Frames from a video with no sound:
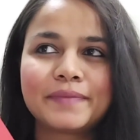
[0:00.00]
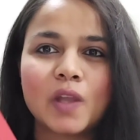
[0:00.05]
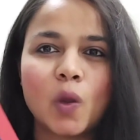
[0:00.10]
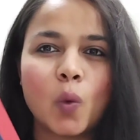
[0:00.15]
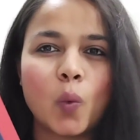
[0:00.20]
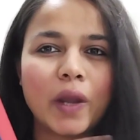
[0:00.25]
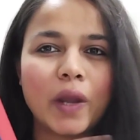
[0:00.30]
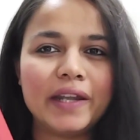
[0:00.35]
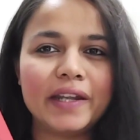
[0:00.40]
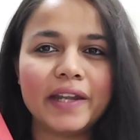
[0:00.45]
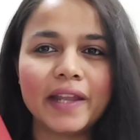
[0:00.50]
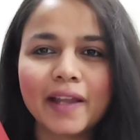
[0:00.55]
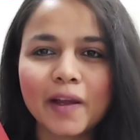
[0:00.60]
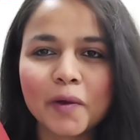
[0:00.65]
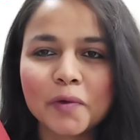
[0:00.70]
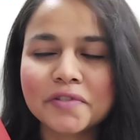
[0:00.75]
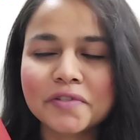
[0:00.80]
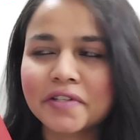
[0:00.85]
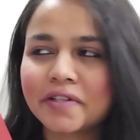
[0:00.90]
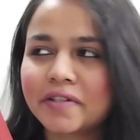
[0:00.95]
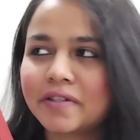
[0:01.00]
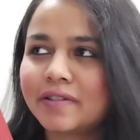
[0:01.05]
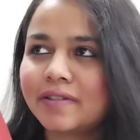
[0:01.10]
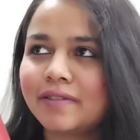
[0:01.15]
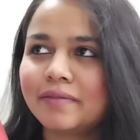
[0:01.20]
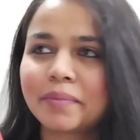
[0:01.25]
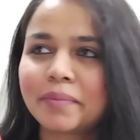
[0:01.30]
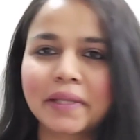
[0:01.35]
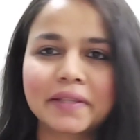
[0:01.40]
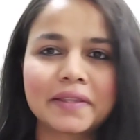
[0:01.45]
venting out
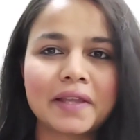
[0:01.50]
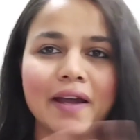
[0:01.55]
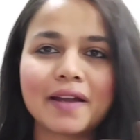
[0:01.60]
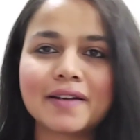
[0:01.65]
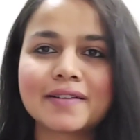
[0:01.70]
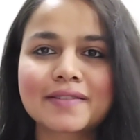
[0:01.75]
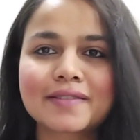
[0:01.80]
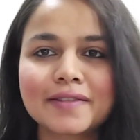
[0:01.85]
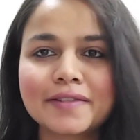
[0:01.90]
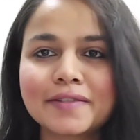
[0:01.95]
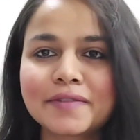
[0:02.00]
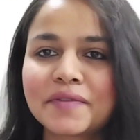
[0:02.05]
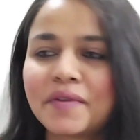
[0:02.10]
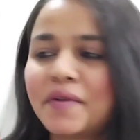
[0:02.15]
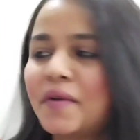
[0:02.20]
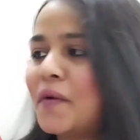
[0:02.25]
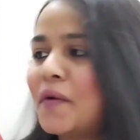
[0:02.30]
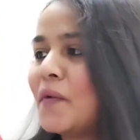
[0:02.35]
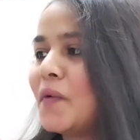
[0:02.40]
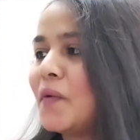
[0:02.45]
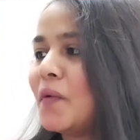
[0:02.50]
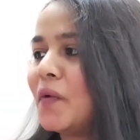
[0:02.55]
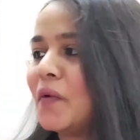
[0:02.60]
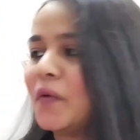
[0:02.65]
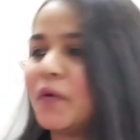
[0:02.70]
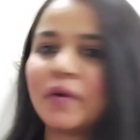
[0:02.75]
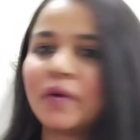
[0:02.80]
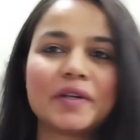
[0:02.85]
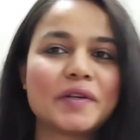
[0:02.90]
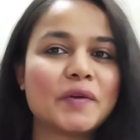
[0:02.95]
journal, catharsis,
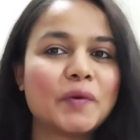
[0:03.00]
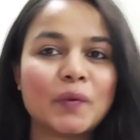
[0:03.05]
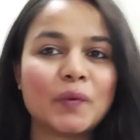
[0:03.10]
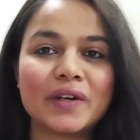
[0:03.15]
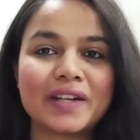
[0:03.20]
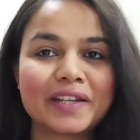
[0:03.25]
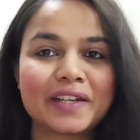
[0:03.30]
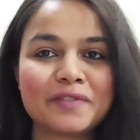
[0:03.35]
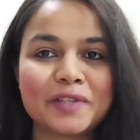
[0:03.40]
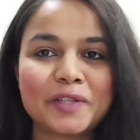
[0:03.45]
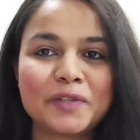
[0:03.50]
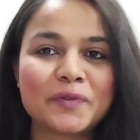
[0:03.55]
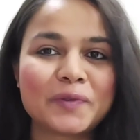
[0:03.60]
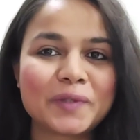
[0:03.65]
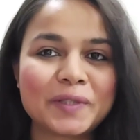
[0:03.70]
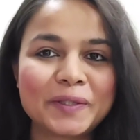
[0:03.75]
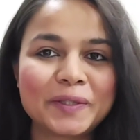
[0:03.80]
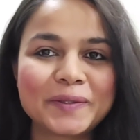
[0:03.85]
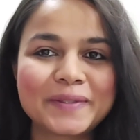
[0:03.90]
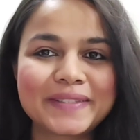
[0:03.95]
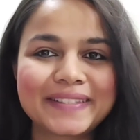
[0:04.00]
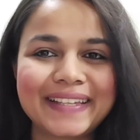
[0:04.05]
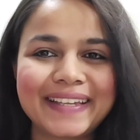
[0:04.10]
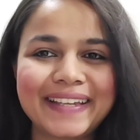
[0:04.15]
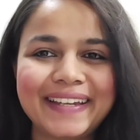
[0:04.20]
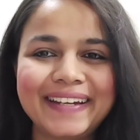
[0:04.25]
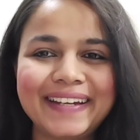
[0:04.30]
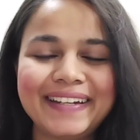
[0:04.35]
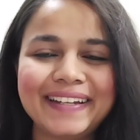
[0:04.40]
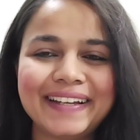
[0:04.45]
or whatever you want to
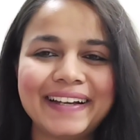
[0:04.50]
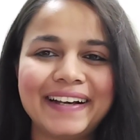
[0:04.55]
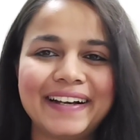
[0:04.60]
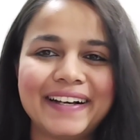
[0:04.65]
say it,